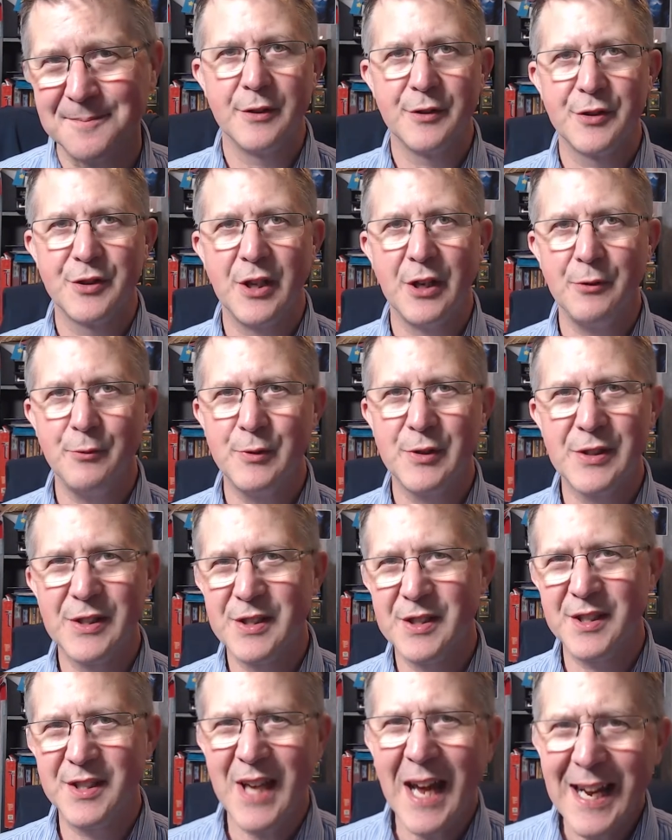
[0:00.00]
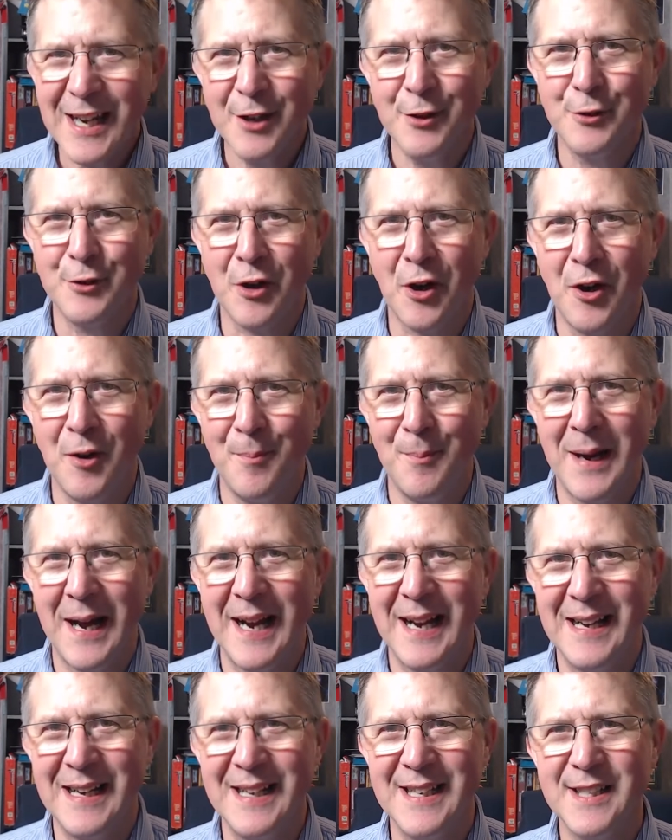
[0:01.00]
So second on
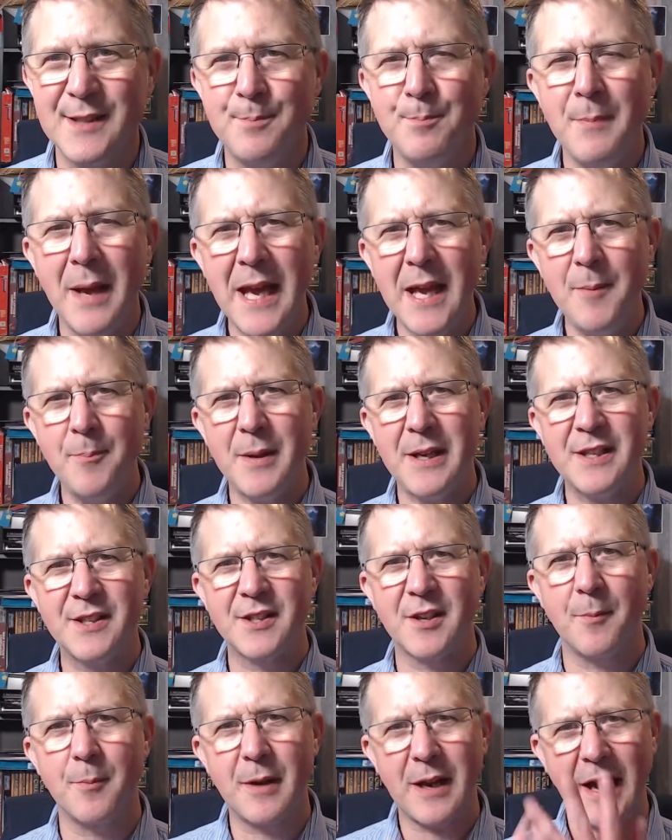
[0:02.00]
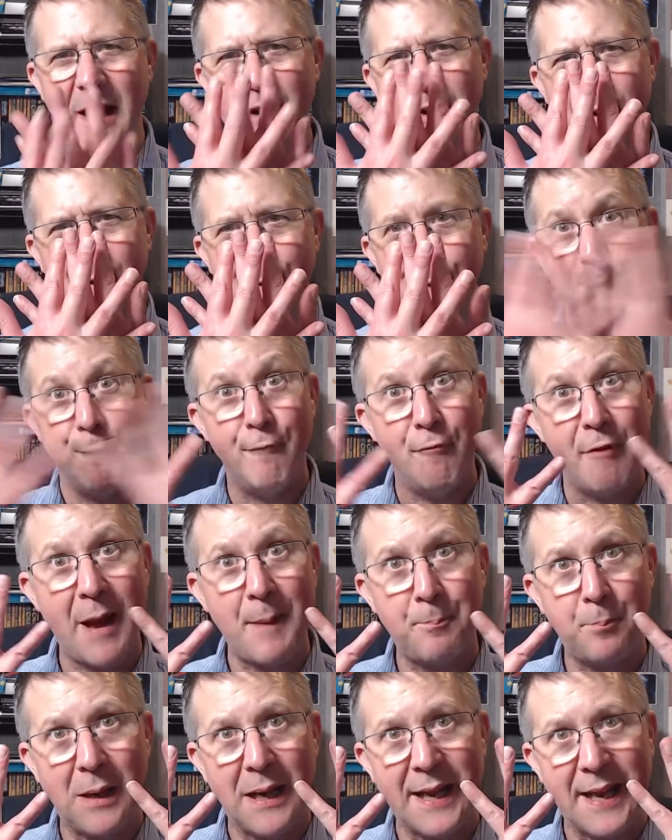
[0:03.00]
my list may be some kind of
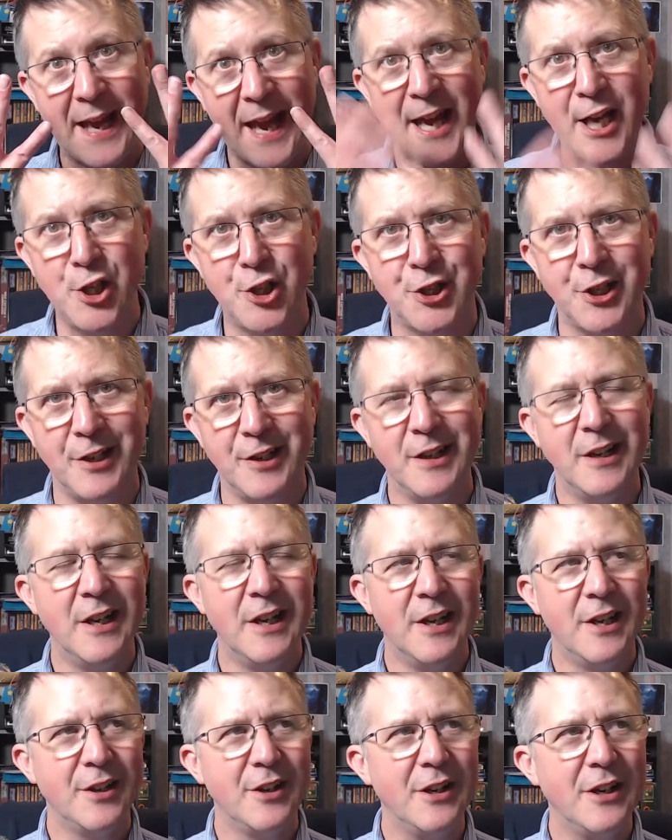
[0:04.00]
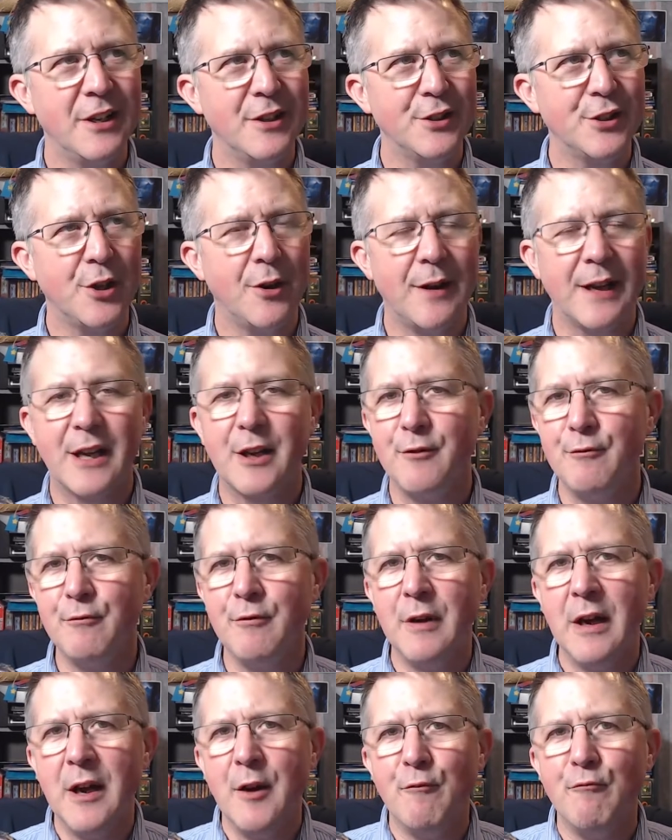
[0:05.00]
replication, you know, so I
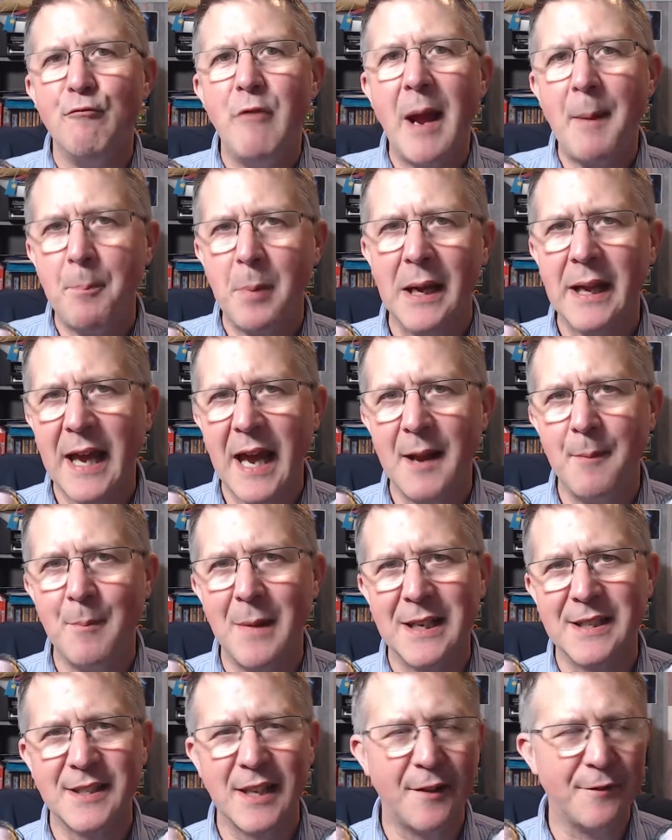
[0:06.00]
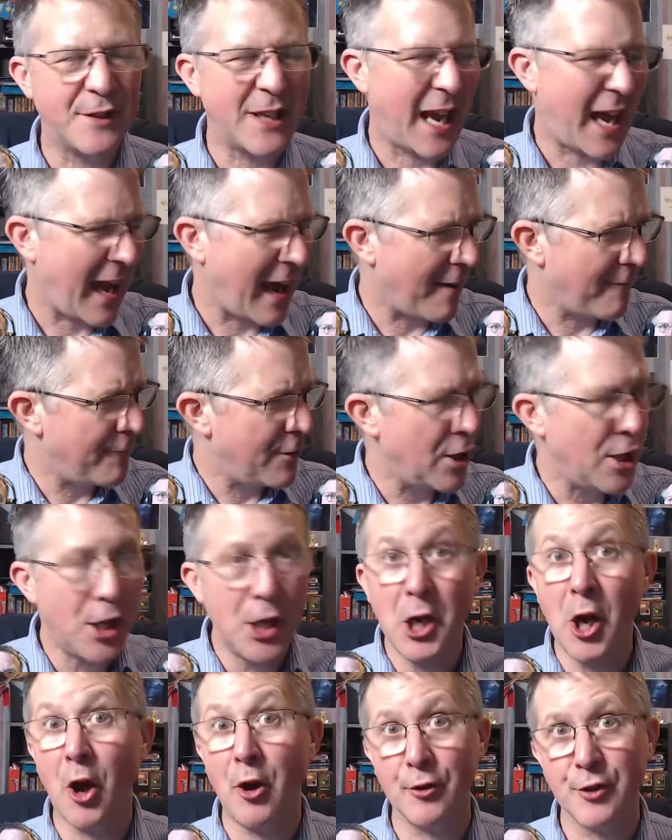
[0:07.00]
can replicate myself to have
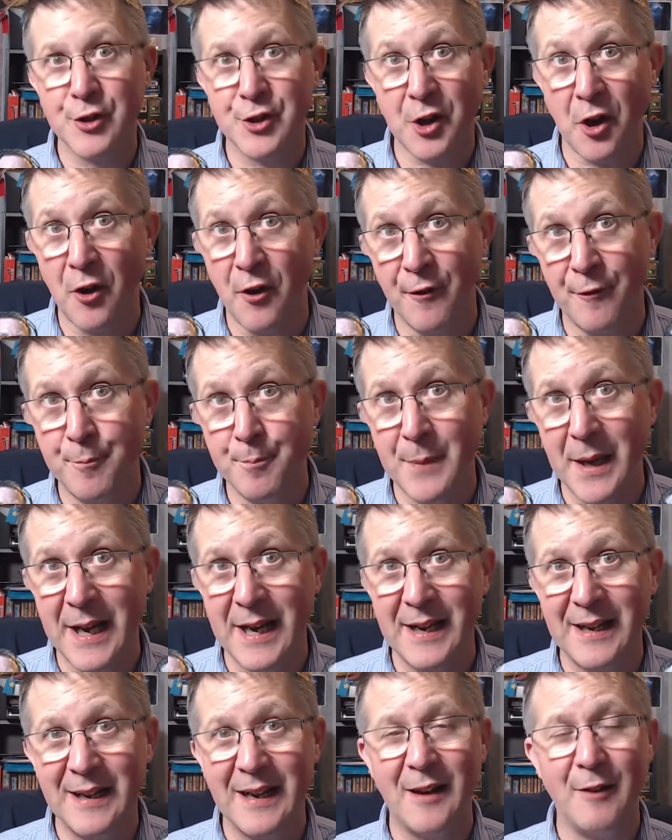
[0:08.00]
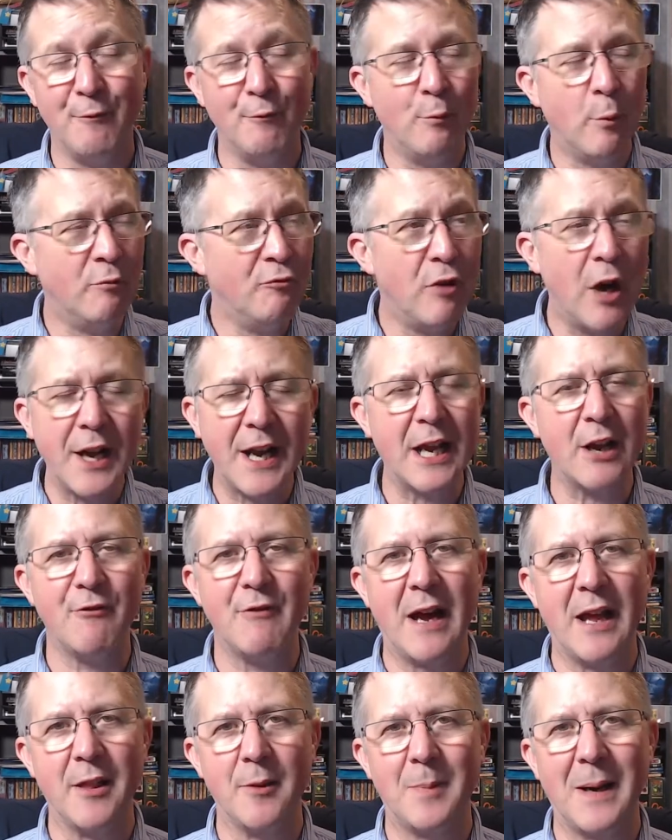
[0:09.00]
lots of me running
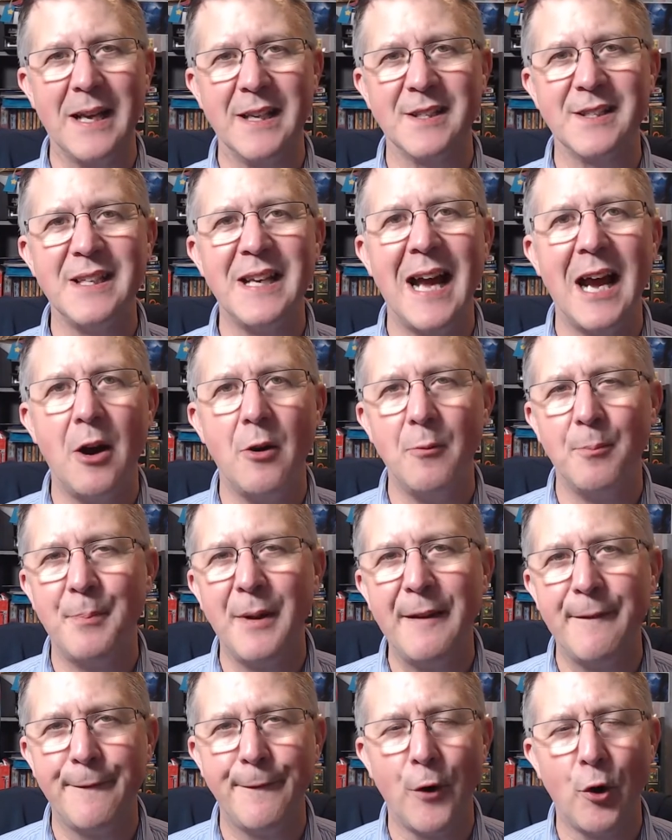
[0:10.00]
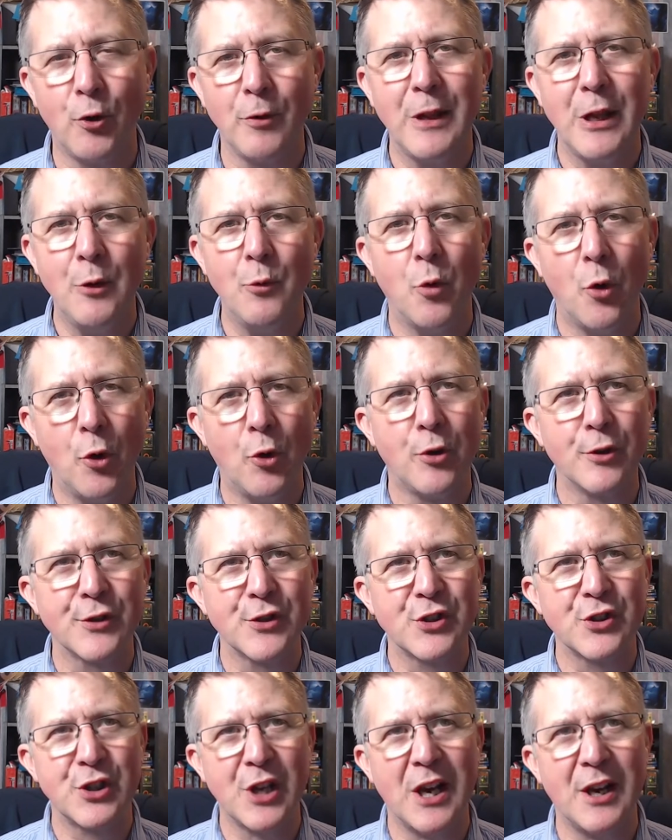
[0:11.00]
around the place. Now, before you all
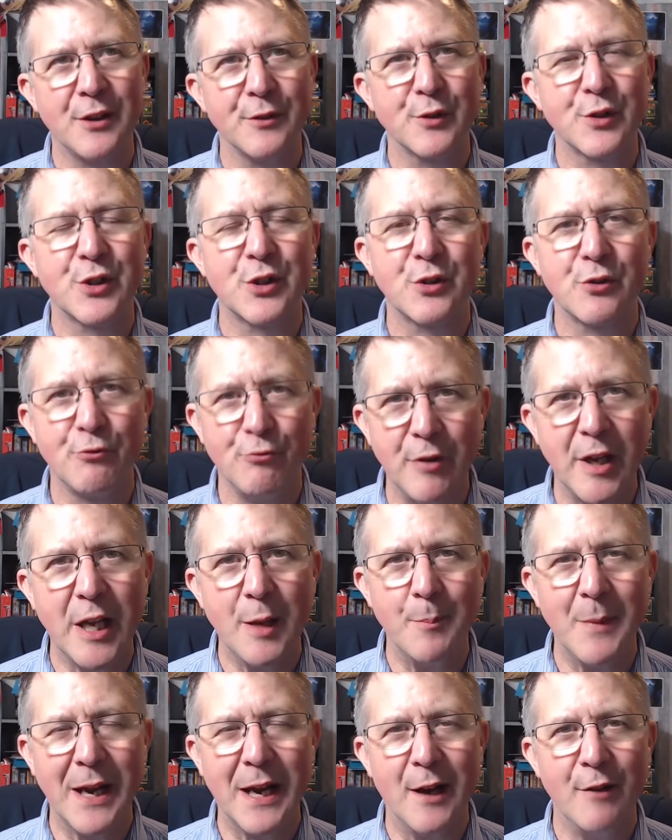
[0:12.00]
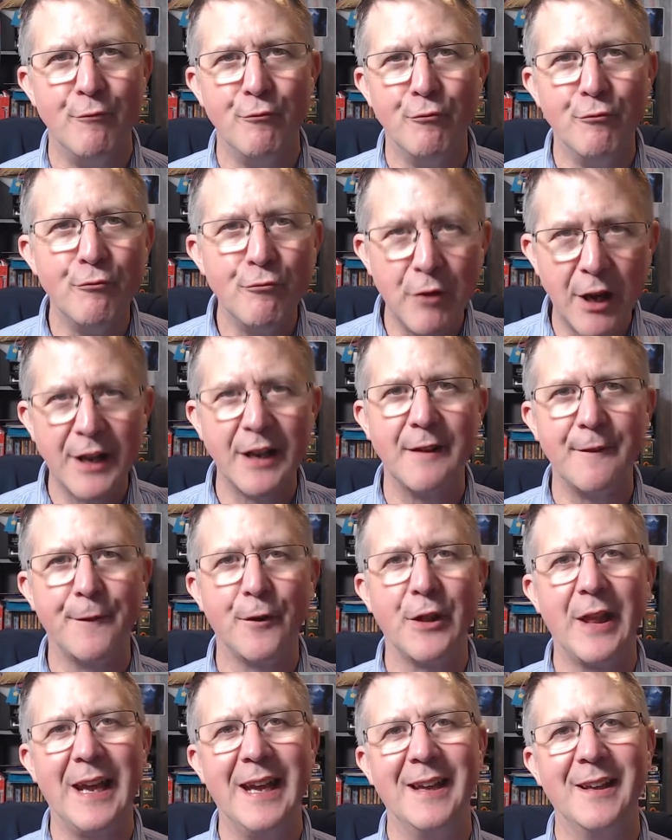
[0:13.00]
start screaming and running
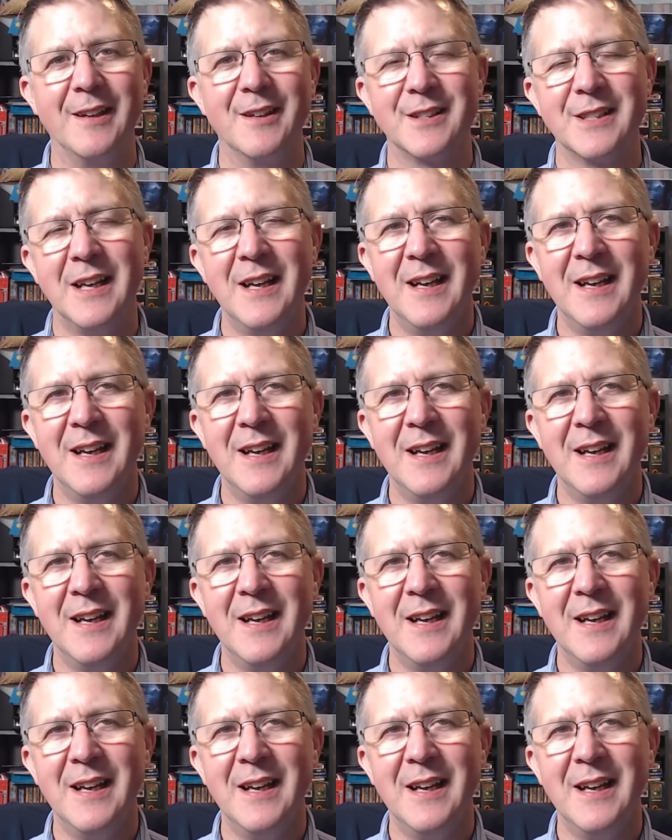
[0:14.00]
for the hills,